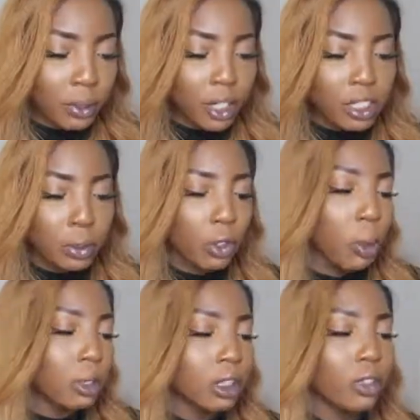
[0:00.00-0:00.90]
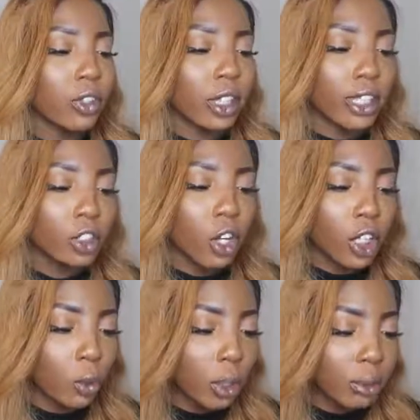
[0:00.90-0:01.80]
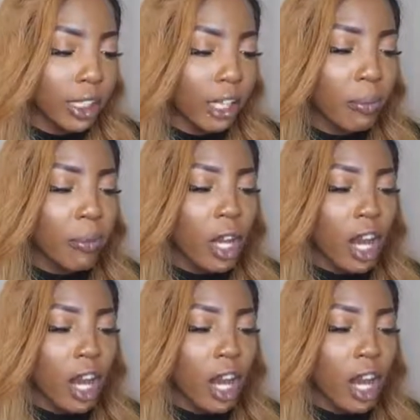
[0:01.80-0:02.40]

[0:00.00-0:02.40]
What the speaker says: coins with a whole bunch of different things on the website.